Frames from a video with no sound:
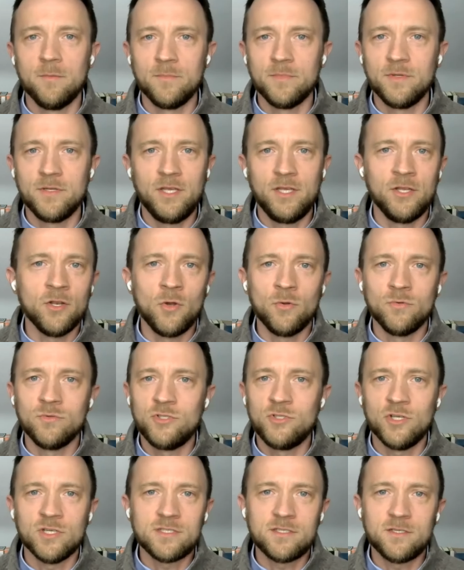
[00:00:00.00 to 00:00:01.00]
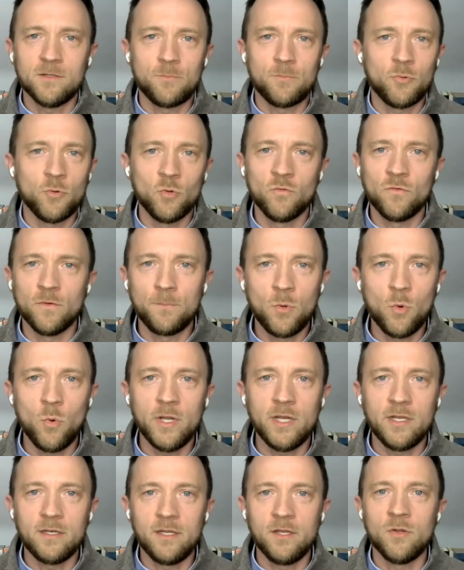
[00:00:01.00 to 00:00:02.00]
you know, just to prove a
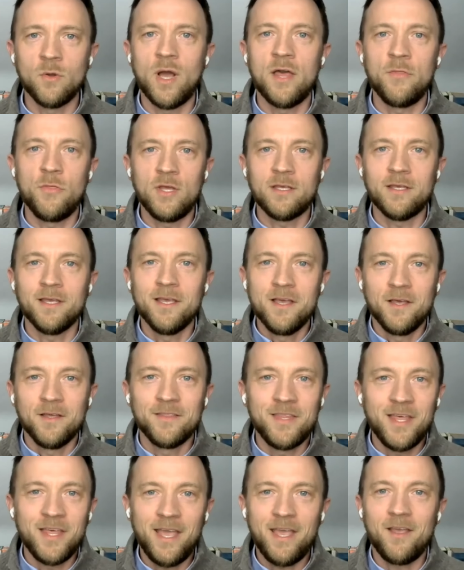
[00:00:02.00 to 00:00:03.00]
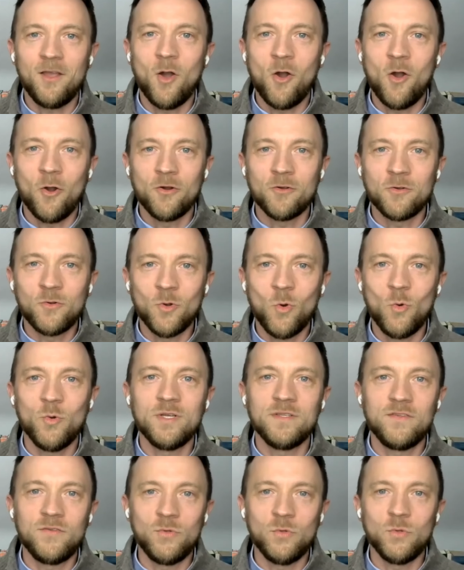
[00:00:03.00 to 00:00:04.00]
point. You know, I think they are
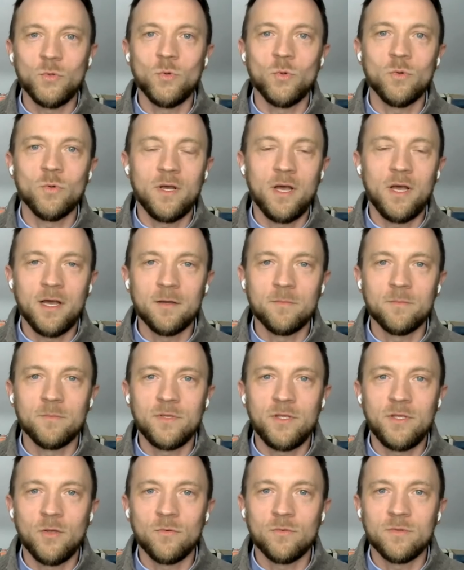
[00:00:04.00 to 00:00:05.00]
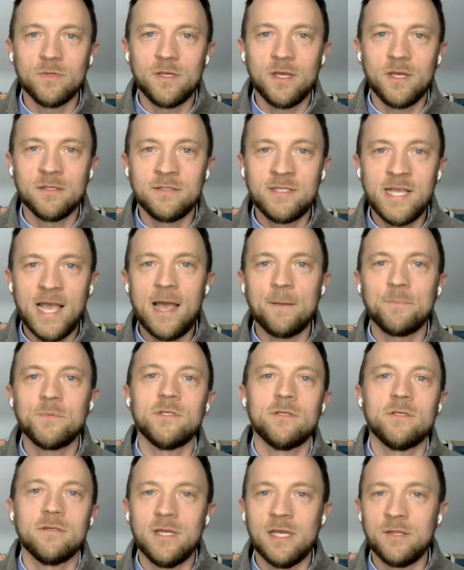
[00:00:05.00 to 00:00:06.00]
going to, you know,
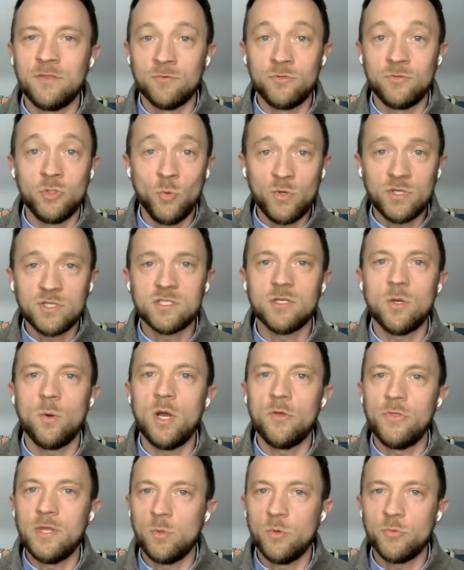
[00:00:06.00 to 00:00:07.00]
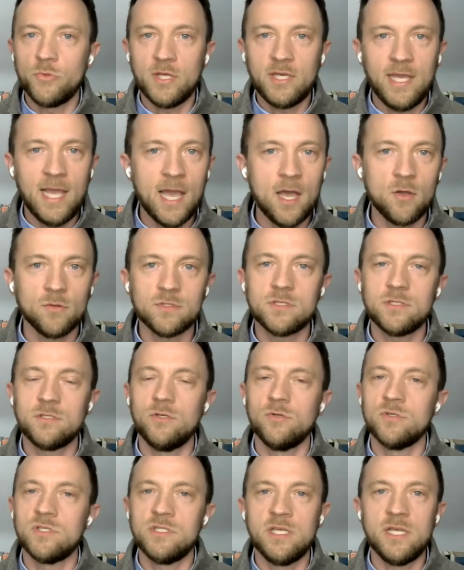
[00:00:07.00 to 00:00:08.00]
adapt, and they're doing so, I think, with accounts.
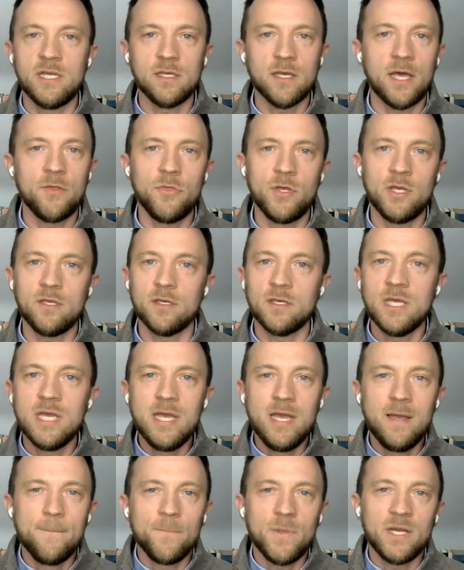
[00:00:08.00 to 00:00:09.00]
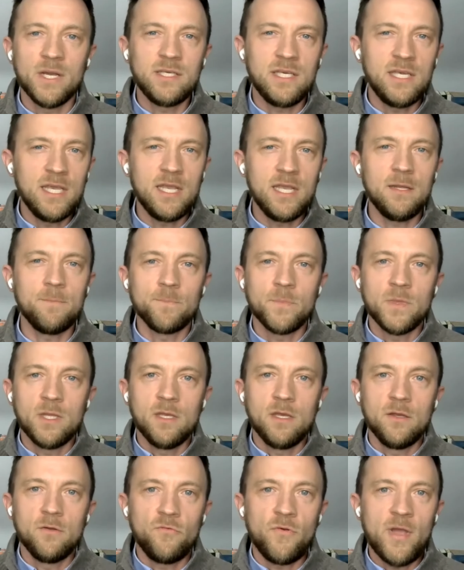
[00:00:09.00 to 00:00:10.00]
You're seeing, I think a key
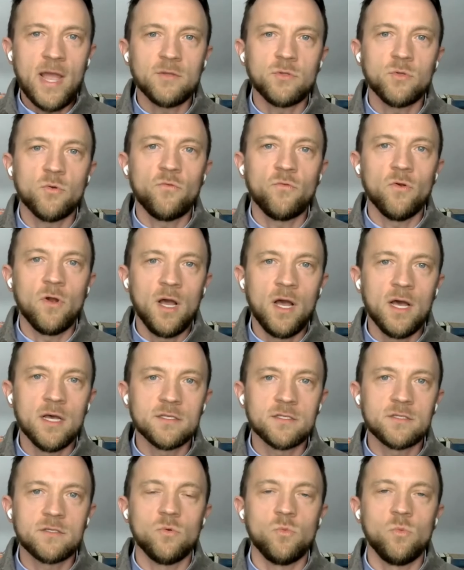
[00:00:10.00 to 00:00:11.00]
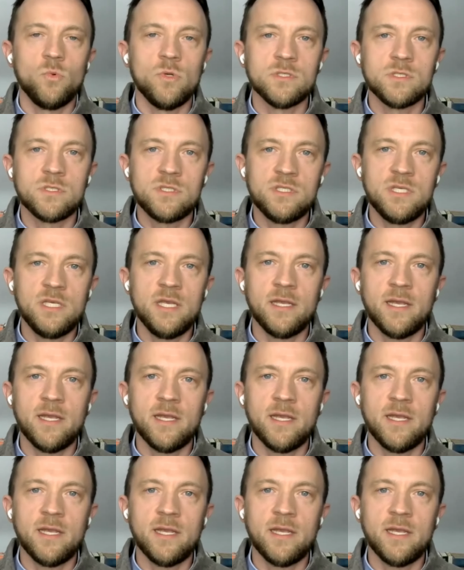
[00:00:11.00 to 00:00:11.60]
factor for us was seeing